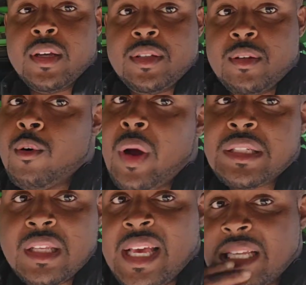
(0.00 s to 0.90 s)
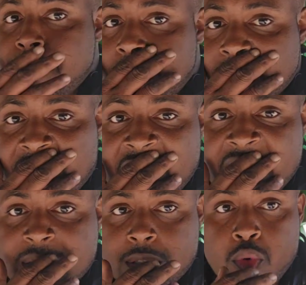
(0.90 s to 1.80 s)
Don't wait till the last minute and try to
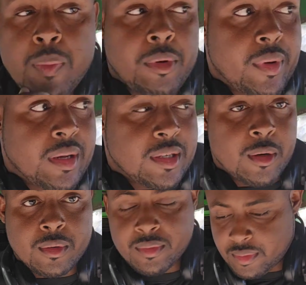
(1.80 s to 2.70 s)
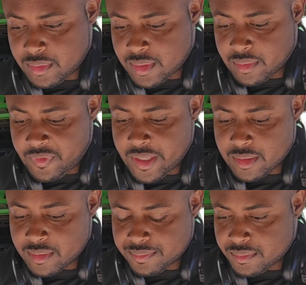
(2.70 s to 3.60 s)
get your equipment ready to go to the
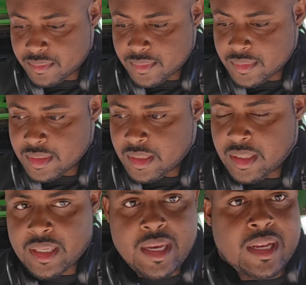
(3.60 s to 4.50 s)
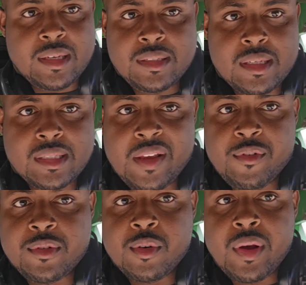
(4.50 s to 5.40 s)
field. And just say if
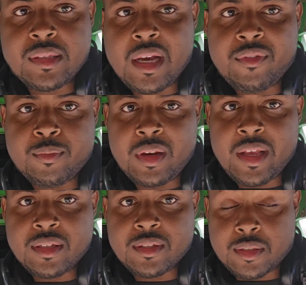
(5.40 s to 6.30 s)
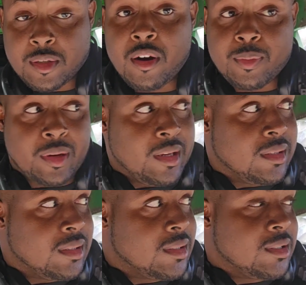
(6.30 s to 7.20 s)
you're 2 weeks out from planning to start
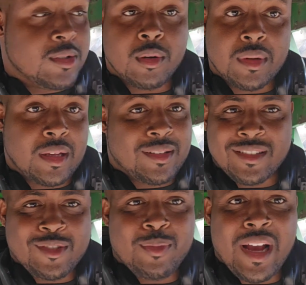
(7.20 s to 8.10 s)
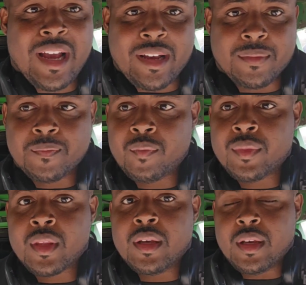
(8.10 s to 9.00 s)
planning, you behind.
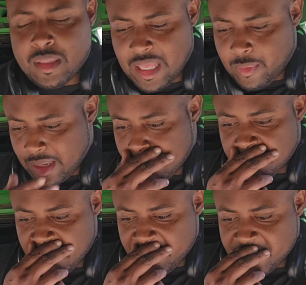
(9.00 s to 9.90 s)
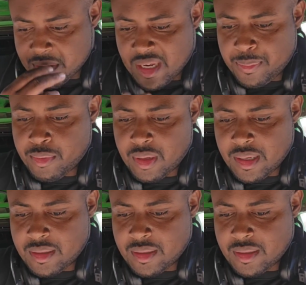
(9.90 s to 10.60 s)
Like what I do every year, I pull